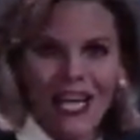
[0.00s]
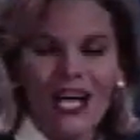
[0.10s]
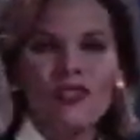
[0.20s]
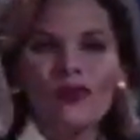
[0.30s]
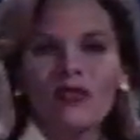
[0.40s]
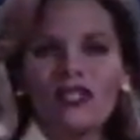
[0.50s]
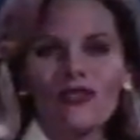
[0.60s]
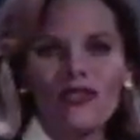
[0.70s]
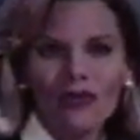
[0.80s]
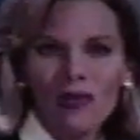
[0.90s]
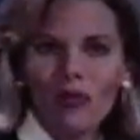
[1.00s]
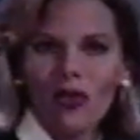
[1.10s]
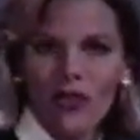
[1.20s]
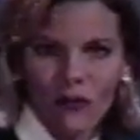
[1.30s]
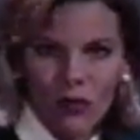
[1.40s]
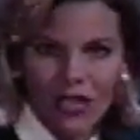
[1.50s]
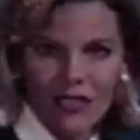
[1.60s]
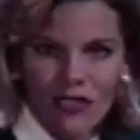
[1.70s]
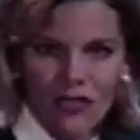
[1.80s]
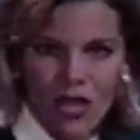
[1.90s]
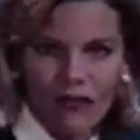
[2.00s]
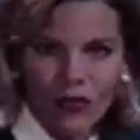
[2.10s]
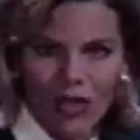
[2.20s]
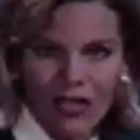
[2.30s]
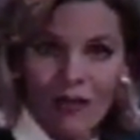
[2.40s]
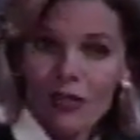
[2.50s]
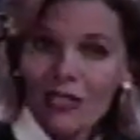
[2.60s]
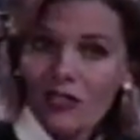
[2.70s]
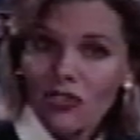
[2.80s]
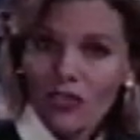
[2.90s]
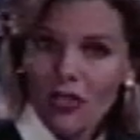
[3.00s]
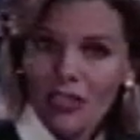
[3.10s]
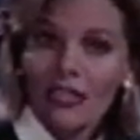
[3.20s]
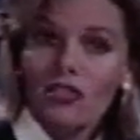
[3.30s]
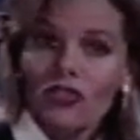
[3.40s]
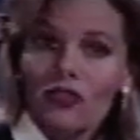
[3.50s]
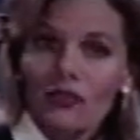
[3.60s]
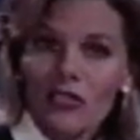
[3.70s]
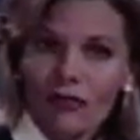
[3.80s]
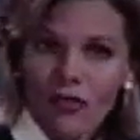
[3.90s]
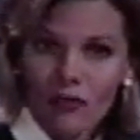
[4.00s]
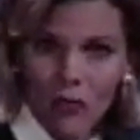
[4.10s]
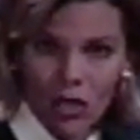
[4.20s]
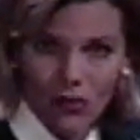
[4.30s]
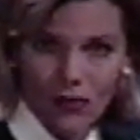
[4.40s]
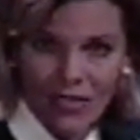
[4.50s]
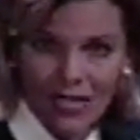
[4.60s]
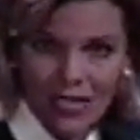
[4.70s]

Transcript: Under Windows 3.1, software can be installed in two different modes.